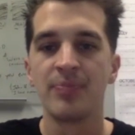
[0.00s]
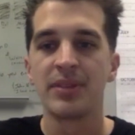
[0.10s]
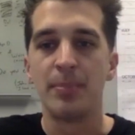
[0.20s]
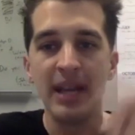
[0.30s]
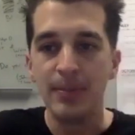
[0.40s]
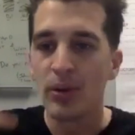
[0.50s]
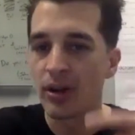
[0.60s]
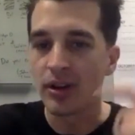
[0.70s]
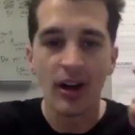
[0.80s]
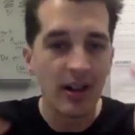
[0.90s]
people
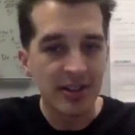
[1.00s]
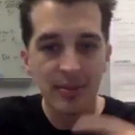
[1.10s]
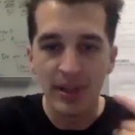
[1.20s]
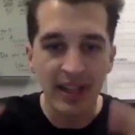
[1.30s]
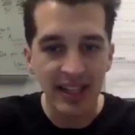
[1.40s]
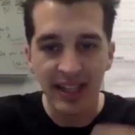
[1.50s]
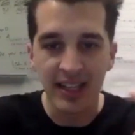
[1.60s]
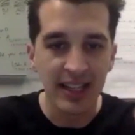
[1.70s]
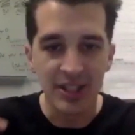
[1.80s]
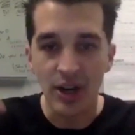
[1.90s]
are contemplating
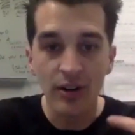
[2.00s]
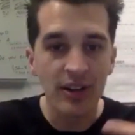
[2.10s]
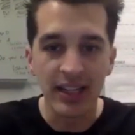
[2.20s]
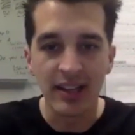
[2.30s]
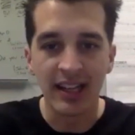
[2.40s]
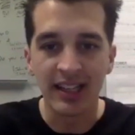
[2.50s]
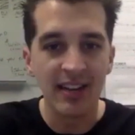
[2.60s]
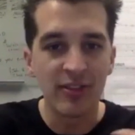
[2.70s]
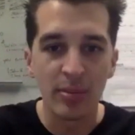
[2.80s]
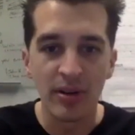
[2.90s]
eternity like
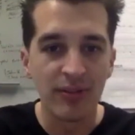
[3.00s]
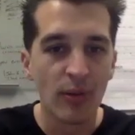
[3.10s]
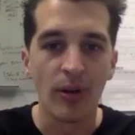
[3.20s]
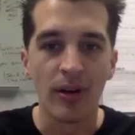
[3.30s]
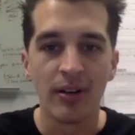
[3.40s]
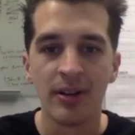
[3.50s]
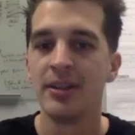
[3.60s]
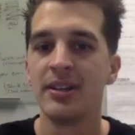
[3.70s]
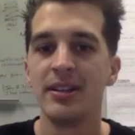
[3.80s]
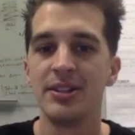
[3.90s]
never before.
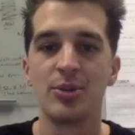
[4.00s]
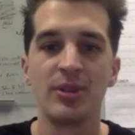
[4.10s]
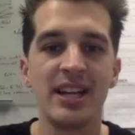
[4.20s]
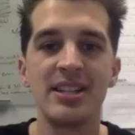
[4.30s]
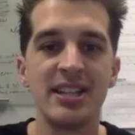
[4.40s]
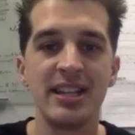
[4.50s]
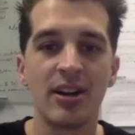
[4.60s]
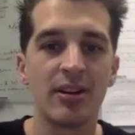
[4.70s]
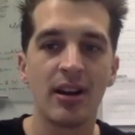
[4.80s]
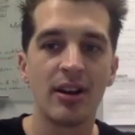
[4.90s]
And so when they see
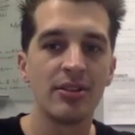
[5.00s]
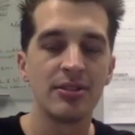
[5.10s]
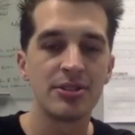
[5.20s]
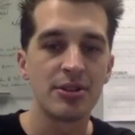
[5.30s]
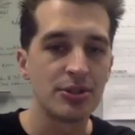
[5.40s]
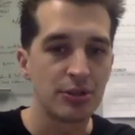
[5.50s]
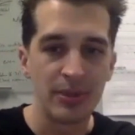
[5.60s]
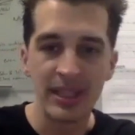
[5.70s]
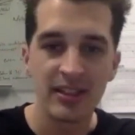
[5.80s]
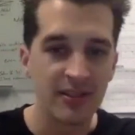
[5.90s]
our social
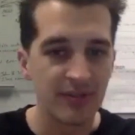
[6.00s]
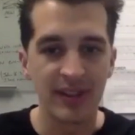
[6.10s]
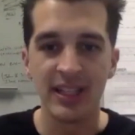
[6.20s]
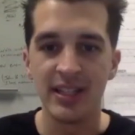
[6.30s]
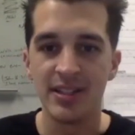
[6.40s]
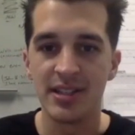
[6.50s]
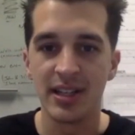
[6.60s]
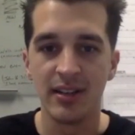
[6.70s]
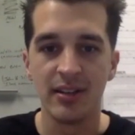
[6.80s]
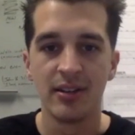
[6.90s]
media feeds
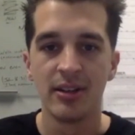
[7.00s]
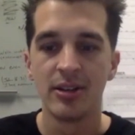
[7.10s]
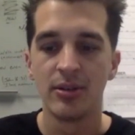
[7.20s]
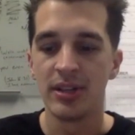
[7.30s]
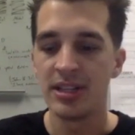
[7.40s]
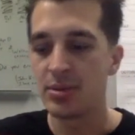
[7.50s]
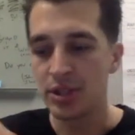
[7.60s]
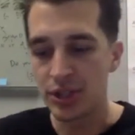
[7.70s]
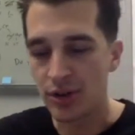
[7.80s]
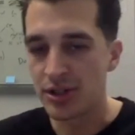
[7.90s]
and they see what
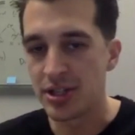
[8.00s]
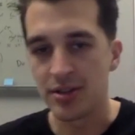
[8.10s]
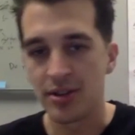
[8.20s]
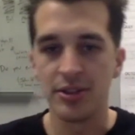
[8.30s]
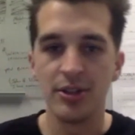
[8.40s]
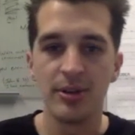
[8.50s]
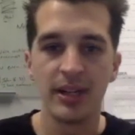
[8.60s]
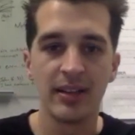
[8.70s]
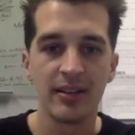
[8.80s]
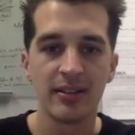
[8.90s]
churches are
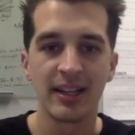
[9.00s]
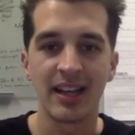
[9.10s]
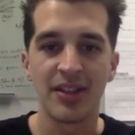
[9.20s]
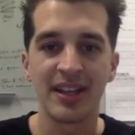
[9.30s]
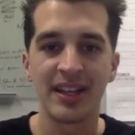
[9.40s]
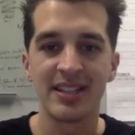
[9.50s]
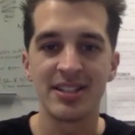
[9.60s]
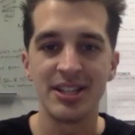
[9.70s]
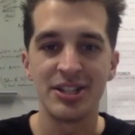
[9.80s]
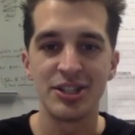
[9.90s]
doing, like, I think
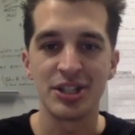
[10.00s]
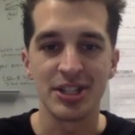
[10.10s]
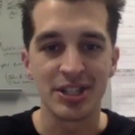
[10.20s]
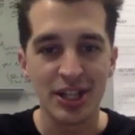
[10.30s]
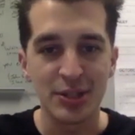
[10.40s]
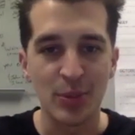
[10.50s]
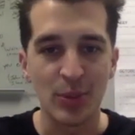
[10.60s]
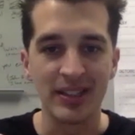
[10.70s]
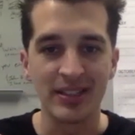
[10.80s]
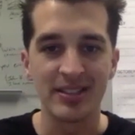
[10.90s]
it's just a touch
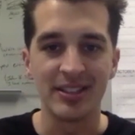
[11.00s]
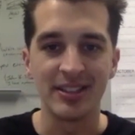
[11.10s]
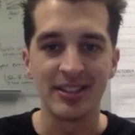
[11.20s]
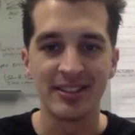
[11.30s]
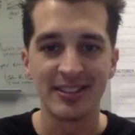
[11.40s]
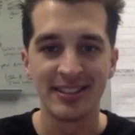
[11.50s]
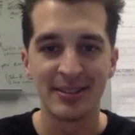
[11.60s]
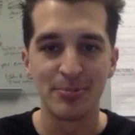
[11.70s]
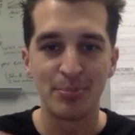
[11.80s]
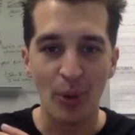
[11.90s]
point to
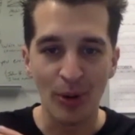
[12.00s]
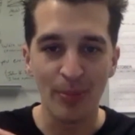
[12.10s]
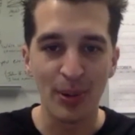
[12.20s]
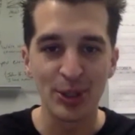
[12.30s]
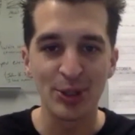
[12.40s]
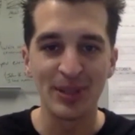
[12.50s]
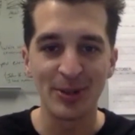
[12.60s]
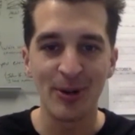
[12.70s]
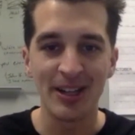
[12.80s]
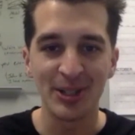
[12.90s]
push them in the
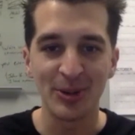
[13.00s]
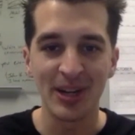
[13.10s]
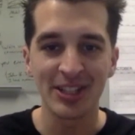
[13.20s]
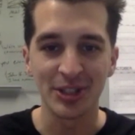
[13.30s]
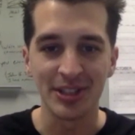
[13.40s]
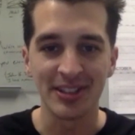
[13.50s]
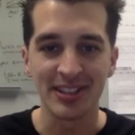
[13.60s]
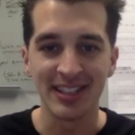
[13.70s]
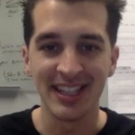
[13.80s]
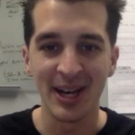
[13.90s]
right direction,
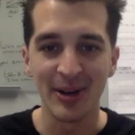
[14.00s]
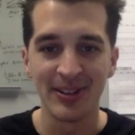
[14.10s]
you know?